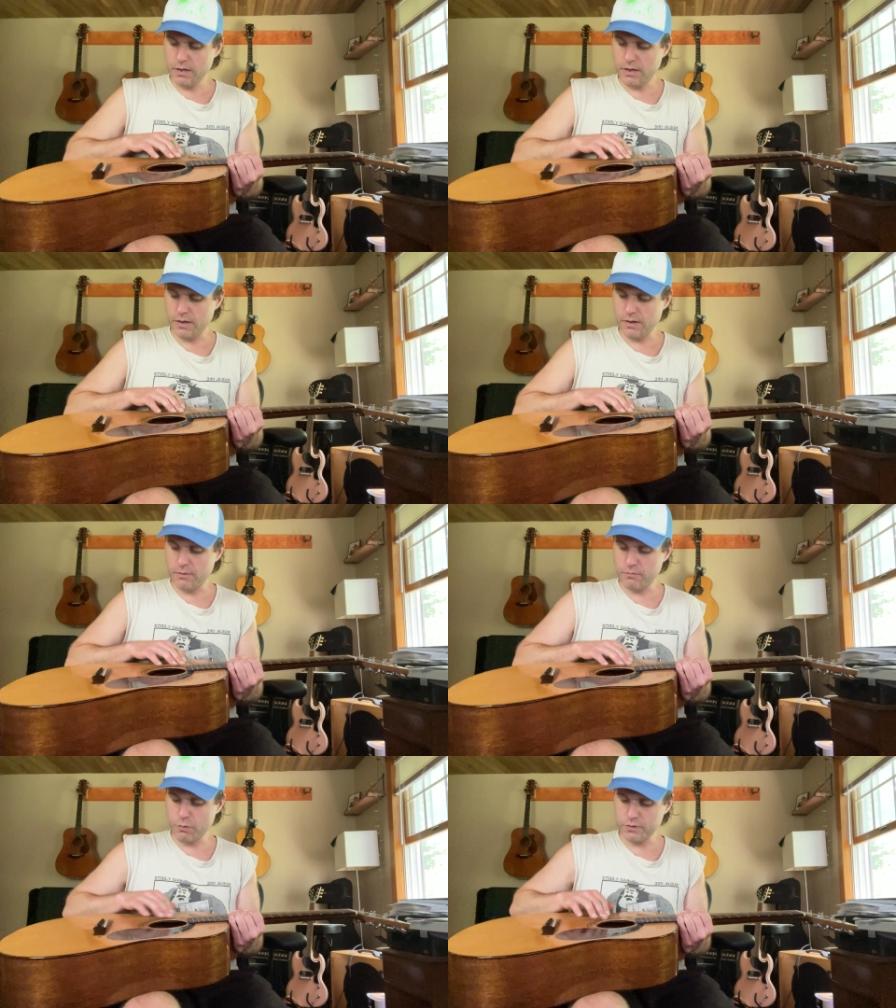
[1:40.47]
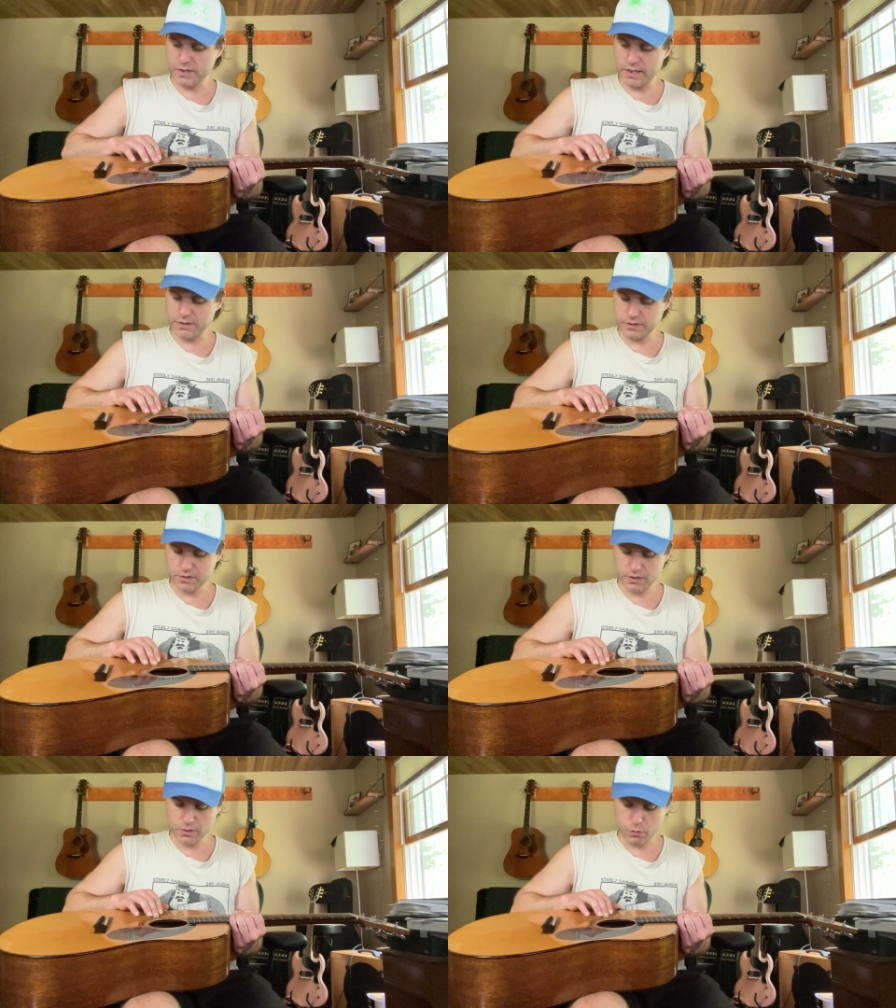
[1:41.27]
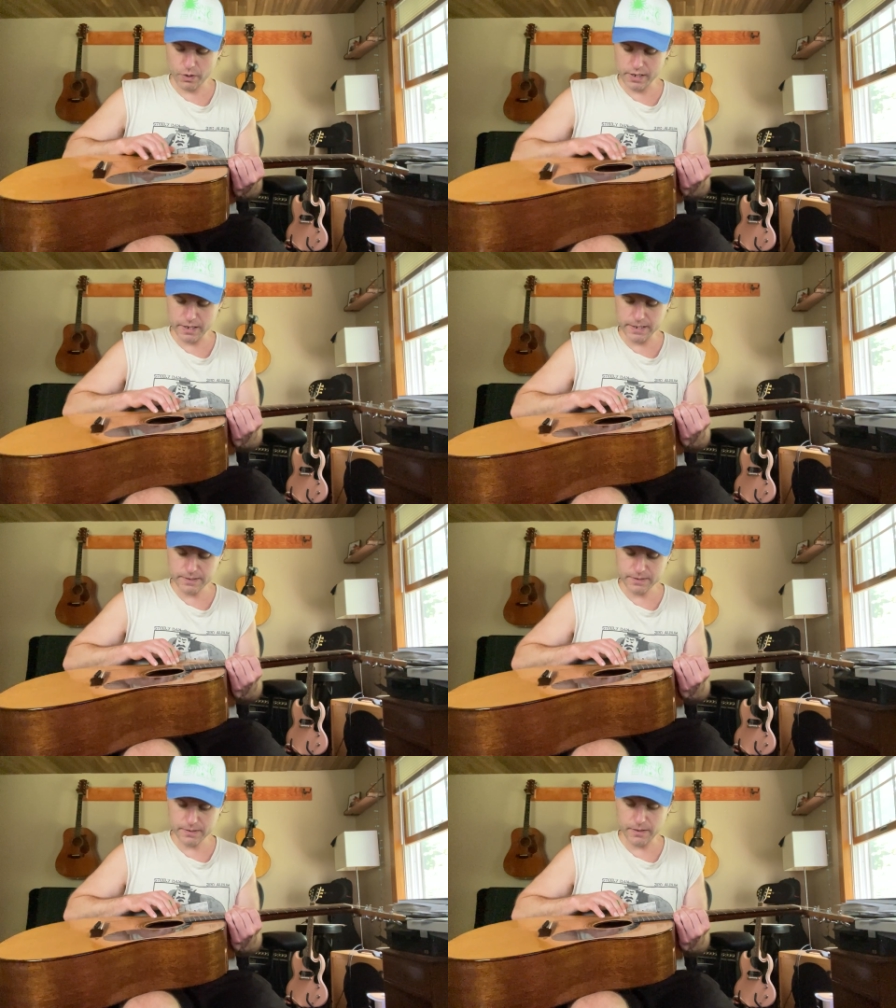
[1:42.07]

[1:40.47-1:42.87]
The rosette is quite nice.